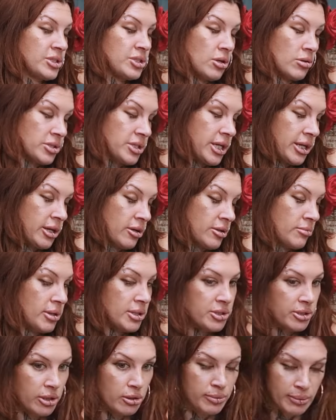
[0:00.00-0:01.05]
don't take care of the
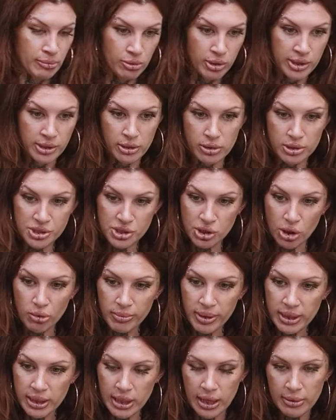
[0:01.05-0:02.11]
mentally ill people. And there are so
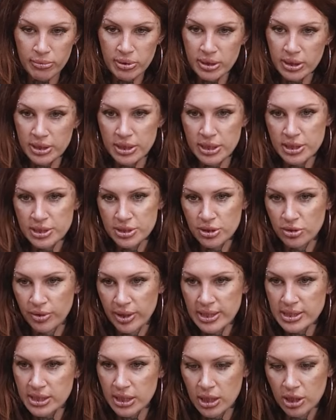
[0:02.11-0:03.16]
many, I mean, it is a
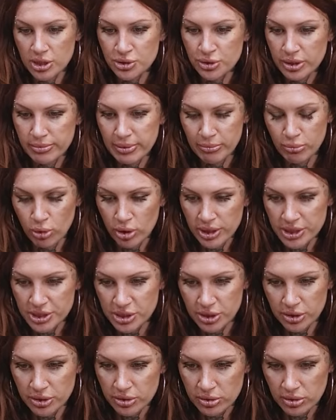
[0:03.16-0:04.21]
crazy country to be born
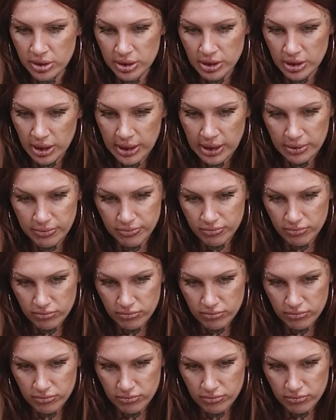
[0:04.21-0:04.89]
into, like,